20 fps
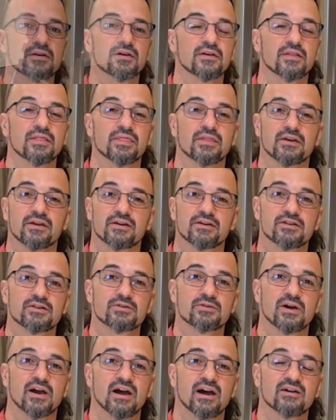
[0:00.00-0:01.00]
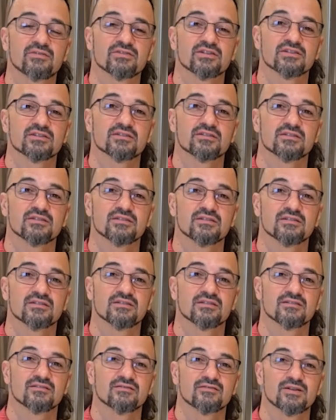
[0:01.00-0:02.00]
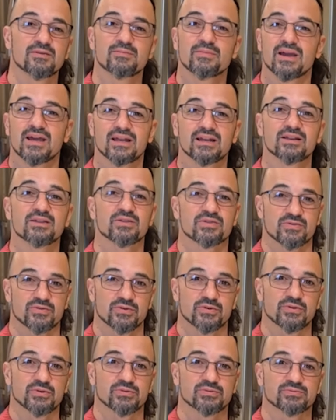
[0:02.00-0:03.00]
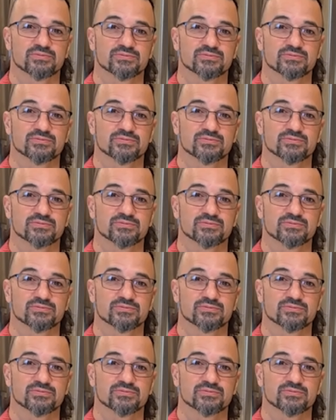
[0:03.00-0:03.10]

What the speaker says: And there you have it. We made it through.